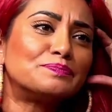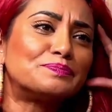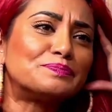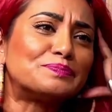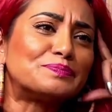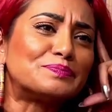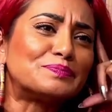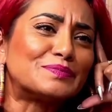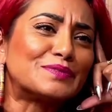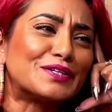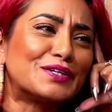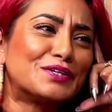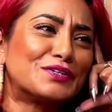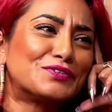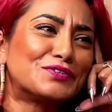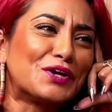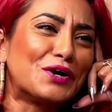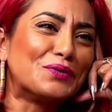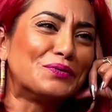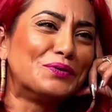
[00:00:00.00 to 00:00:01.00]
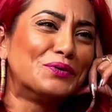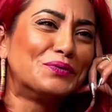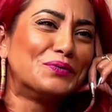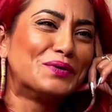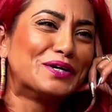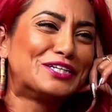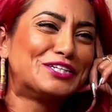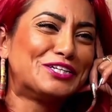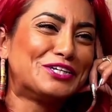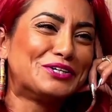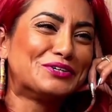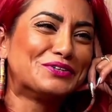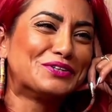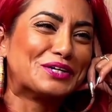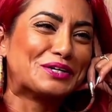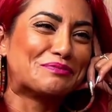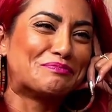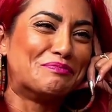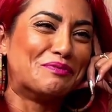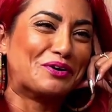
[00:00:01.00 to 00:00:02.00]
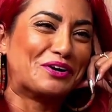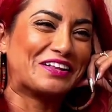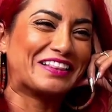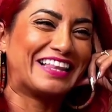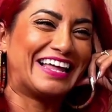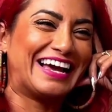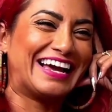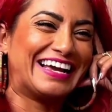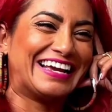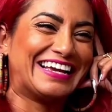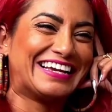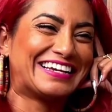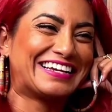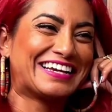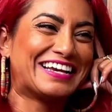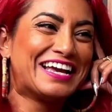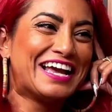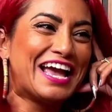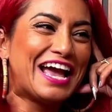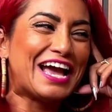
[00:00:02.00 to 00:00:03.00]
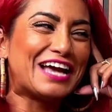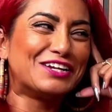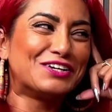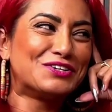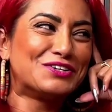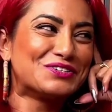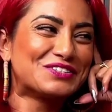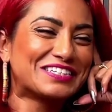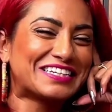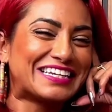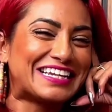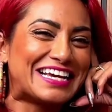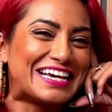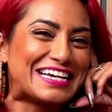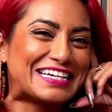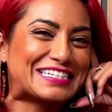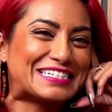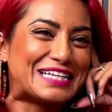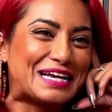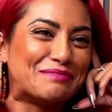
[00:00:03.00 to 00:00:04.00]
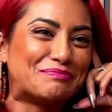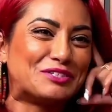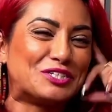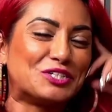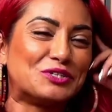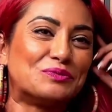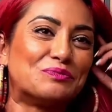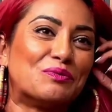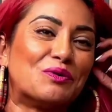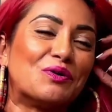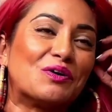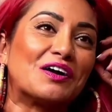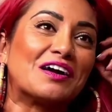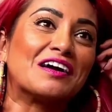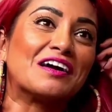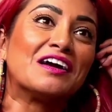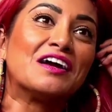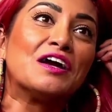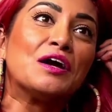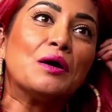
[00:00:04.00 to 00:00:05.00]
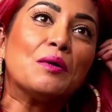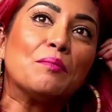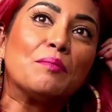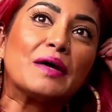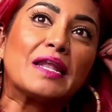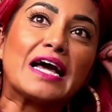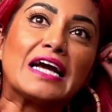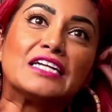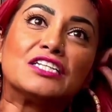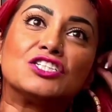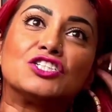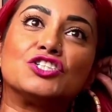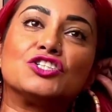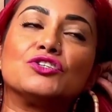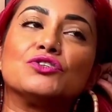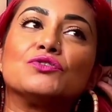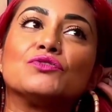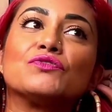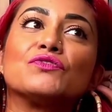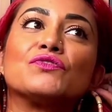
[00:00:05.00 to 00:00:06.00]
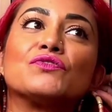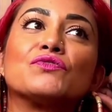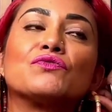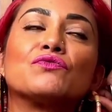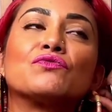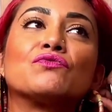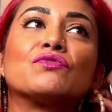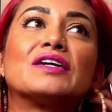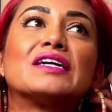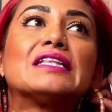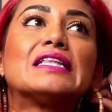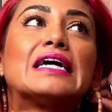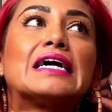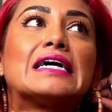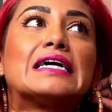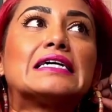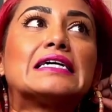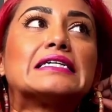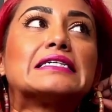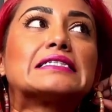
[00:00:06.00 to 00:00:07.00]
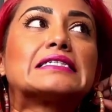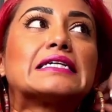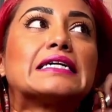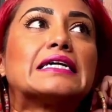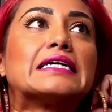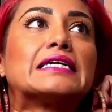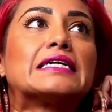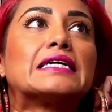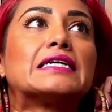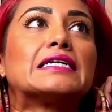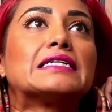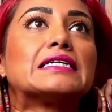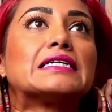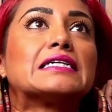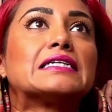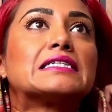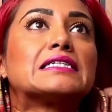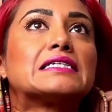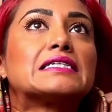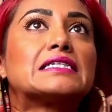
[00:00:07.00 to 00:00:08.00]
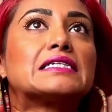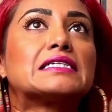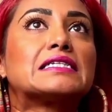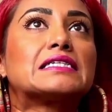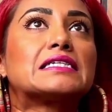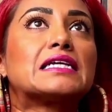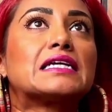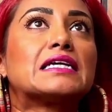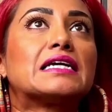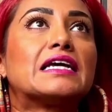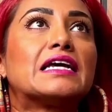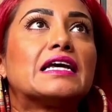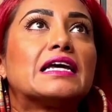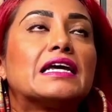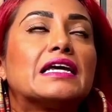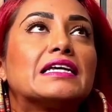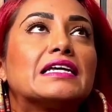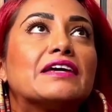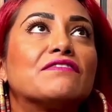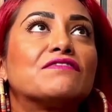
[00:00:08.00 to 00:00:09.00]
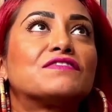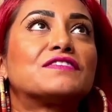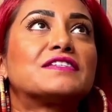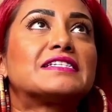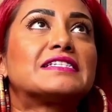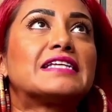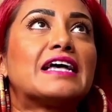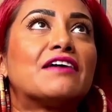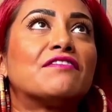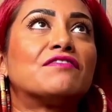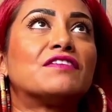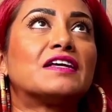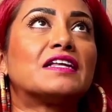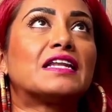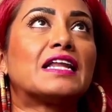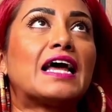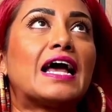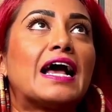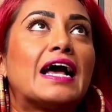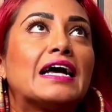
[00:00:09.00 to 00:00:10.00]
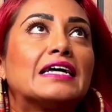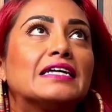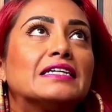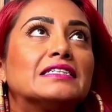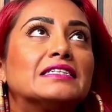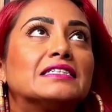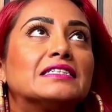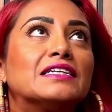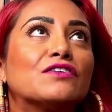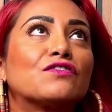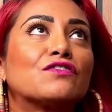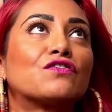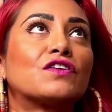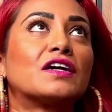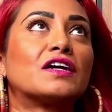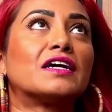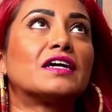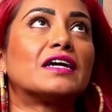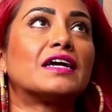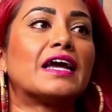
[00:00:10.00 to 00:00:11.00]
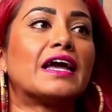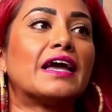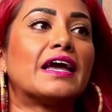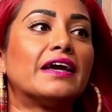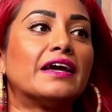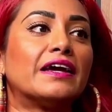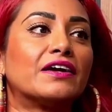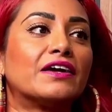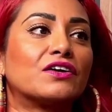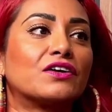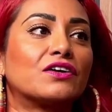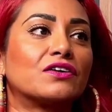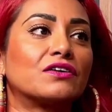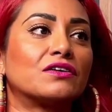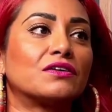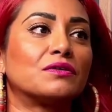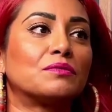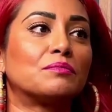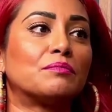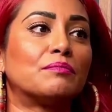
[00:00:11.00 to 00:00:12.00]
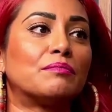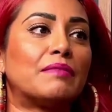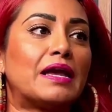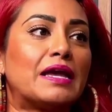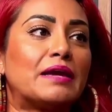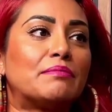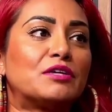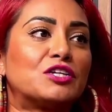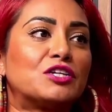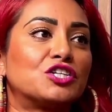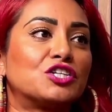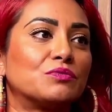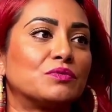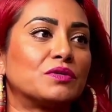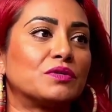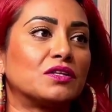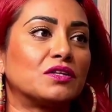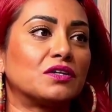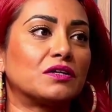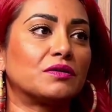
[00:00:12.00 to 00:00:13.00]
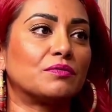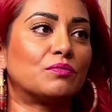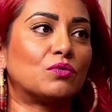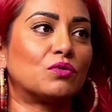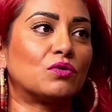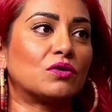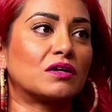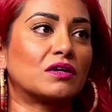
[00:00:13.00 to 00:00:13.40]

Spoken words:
so what do you look more like? And who's going to accept you more? But I do realize like if Seven had different hair, maybe she would look more